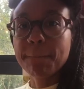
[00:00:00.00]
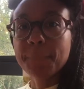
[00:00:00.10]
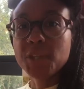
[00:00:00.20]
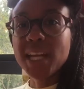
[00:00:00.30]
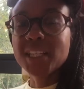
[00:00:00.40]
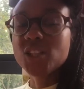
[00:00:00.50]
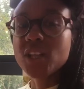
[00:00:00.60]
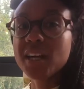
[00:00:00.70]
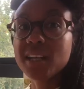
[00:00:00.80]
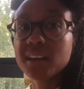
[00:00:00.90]
challenge that
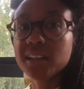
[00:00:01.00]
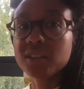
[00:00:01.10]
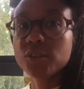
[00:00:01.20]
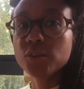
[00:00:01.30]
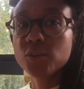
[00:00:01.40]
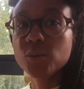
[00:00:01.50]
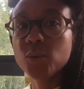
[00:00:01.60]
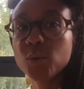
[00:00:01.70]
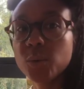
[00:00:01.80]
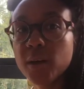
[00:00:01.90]
I'd like
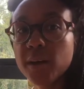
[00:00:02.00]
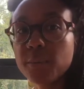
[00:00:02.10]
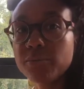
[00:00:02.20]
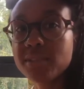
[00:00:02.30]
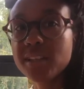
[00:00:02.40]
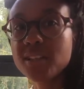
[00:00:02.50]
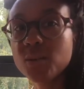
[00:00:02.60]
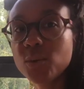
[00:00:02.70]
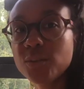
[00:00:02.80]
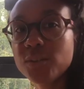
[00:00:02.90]
to present to
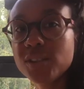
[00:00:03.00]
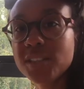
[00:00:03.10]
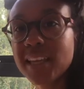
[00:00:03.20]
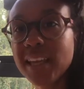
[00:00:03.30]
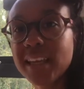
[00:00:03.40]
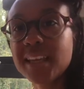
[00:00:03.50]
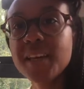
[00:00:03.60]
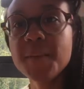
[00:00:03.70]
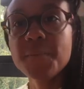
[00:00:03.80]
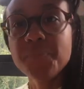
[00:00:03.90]
all of you today
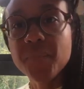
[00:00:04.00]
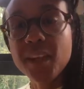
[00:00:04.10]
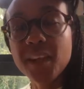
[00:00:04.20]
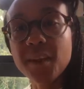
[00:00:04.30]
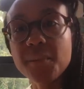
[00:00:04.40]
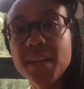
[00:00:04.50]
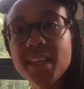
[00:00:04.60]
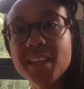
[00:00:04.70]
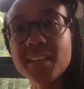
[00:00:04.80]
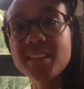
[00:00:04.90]

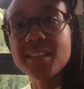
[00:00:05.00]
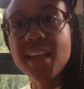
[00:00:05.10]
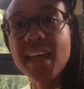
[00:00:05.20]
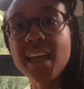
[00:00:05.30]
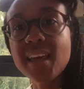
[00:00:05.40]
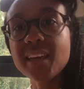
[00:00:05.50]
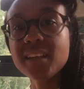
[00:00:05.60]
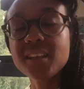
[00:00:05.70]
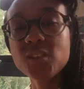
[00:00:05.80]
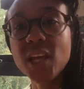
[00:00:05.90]
is
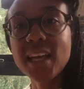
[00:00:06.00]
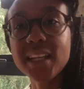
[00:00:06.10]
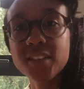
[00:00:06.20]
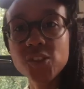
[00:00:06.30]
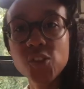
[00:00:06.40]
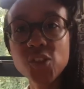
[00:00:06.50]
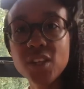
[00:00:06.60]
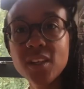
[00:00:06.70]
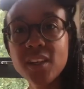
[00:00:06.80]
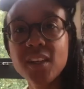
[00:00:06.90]
a challenge
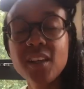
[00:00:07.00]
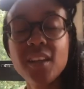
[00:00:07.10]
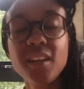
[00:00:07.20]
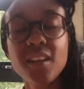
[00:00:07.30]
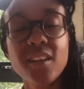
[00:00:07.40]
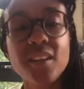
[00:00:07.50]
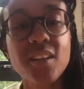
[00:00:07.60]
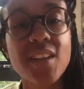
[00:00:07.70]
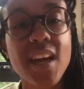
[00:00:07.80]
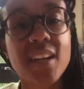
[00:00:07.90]

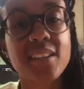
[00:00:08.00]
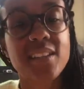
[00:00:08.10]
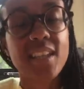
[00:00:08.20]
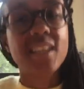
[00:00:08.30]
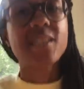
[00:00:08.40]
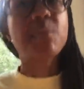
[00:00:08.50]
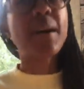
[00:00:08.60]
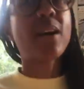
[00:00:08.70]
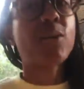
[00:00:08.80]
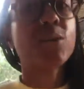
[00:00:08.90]
that is
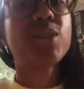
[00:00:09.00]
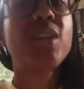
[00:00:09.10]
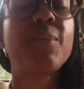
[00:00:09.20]
about